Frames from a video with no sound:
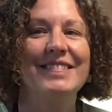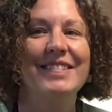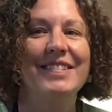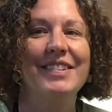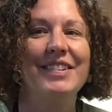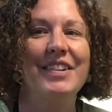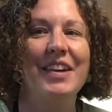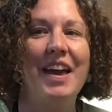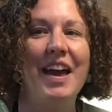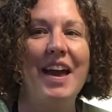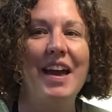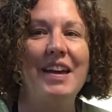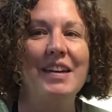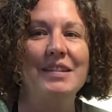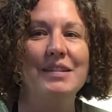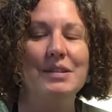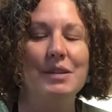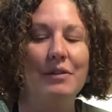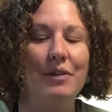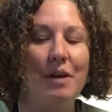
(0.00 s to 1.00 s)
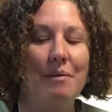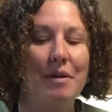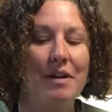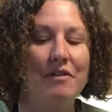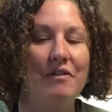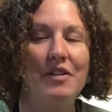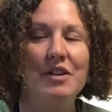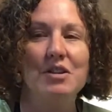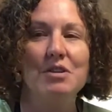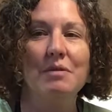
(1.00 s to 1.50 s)
Okay, so I've got my
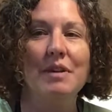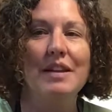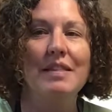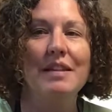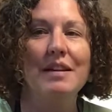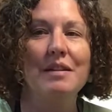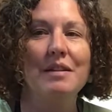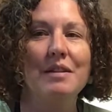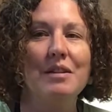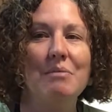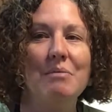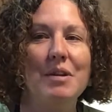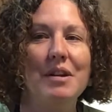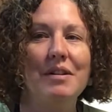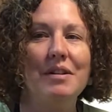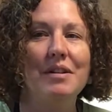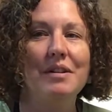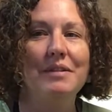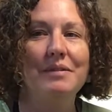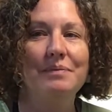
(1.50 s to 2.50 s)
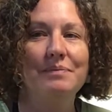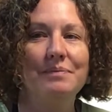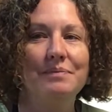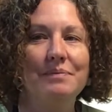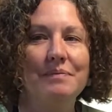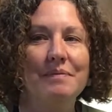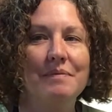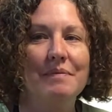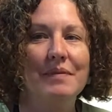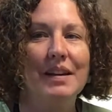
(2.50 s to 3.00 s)
fish right there in the middle.
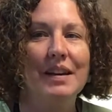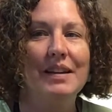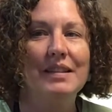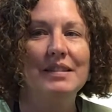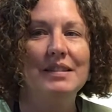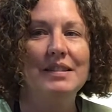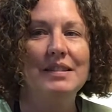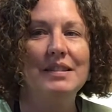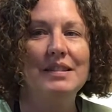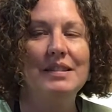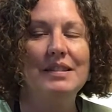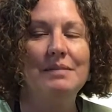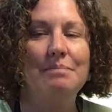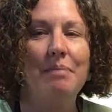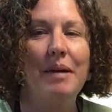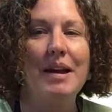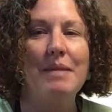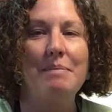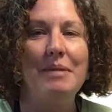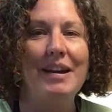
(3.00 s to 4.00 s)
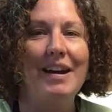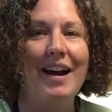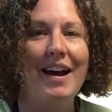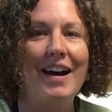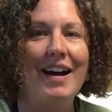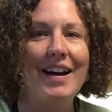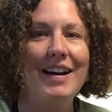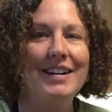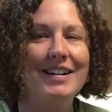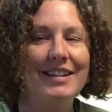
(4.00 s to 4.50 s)
It's piping
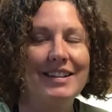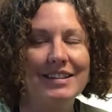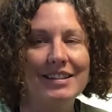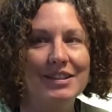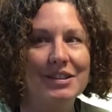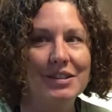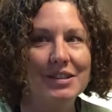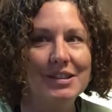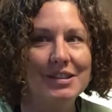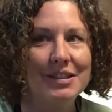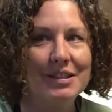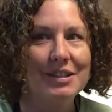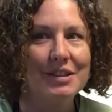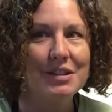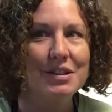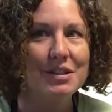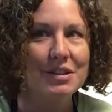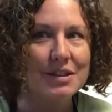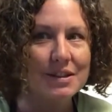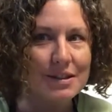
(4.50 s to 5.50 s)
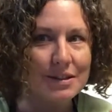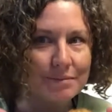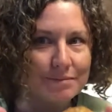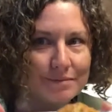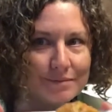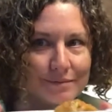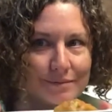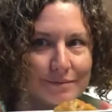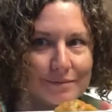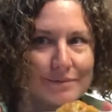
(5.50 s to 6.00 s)
hot, it looks delicious,
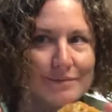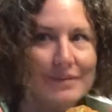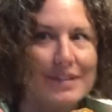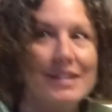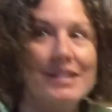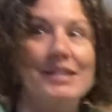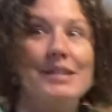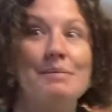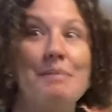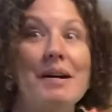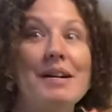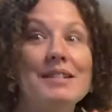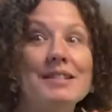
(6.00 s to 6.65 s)
smells